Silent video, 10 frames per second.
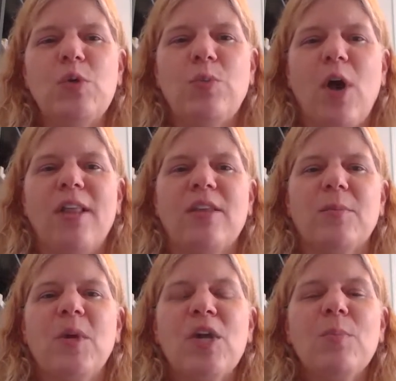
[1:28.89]
brought
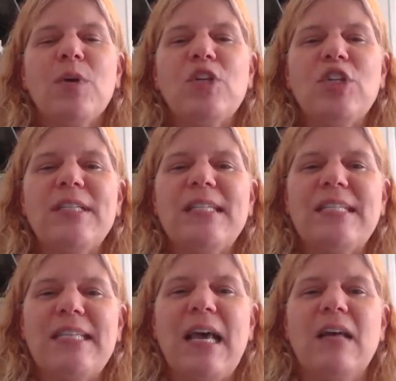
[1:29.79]
them, but Jesus
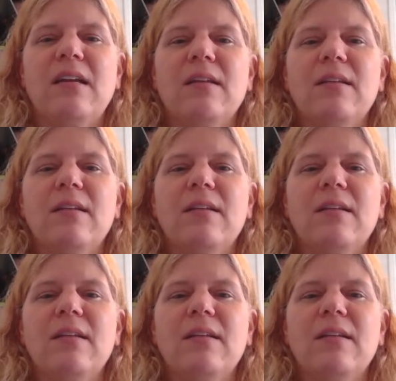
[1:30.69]
said,